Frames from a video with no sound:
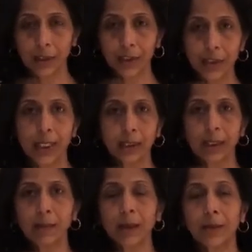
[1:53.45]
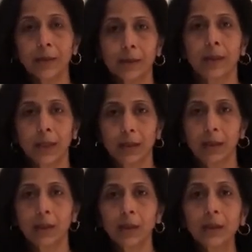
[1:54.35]
just shake them out
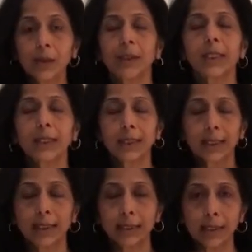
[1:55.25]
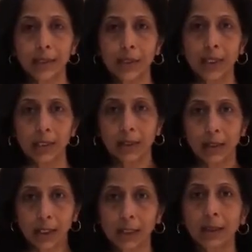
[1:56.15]
notice the
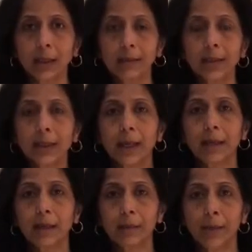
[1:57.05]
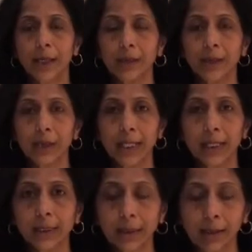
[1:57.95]
sensations in the left side compared to the
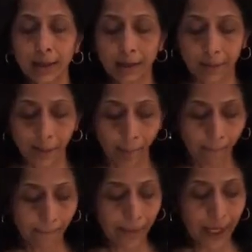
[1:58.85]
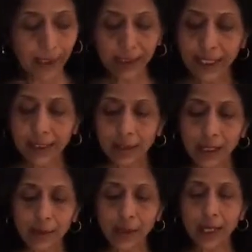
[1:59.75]
right side and the next
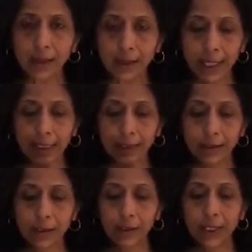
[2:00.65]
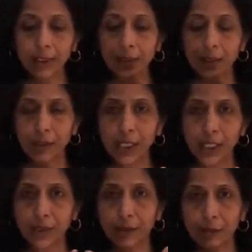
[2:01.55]
time you interlace just
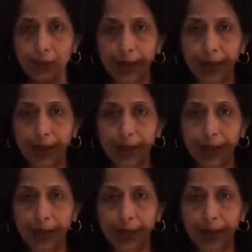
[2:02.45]
change your